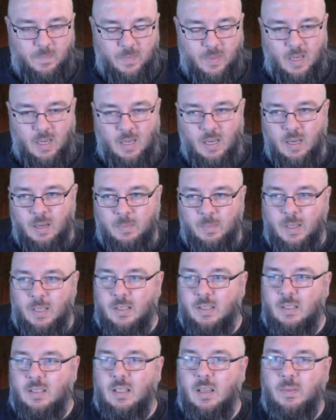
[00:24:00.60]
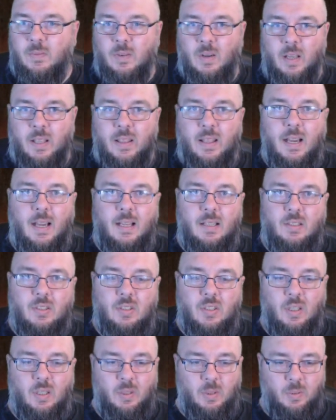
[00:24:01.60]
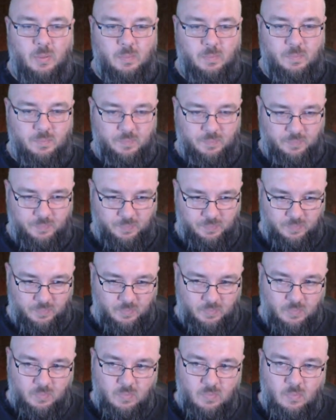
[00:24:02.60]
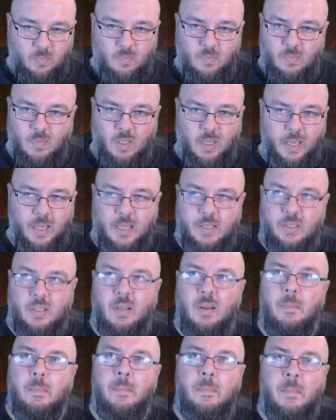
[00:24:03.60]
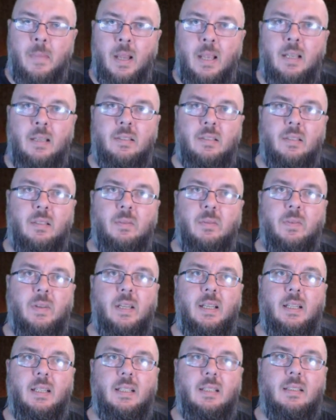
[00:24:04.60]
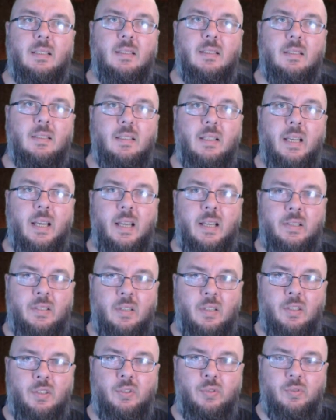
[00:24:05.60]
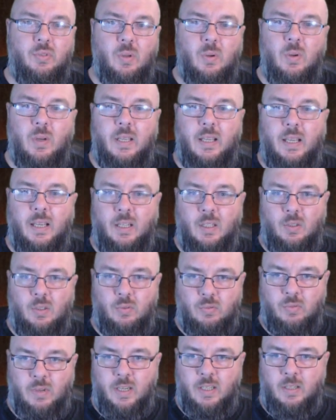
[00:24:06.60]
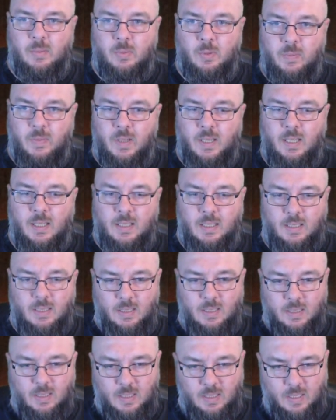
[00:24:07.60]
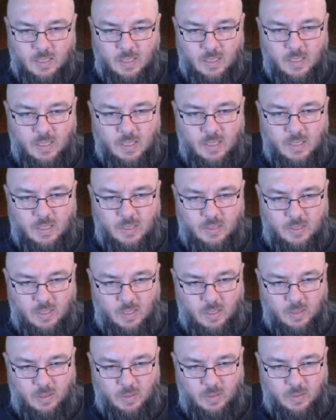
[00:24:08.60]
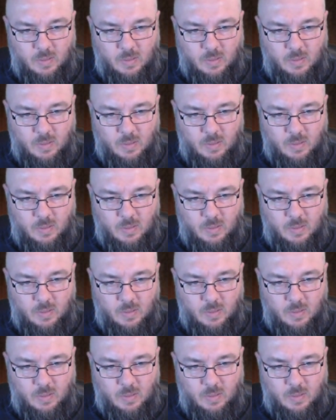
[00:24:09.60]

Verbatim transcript: um, and stuff like that." So it's an amazing feeling. It is a truly incredible feeling. So.